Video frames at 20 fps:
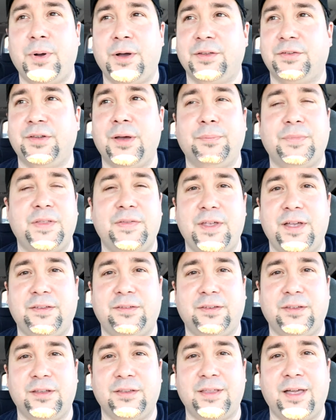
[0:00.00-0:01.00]
something
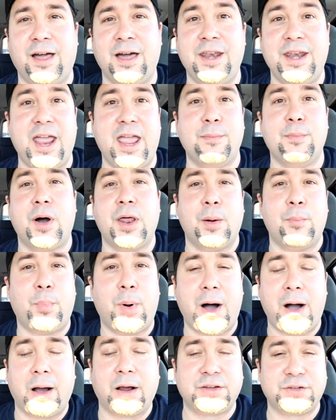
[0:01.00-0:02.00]
that's a name on a
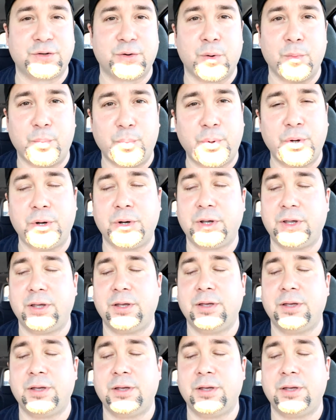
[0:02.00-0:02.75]
box or a book.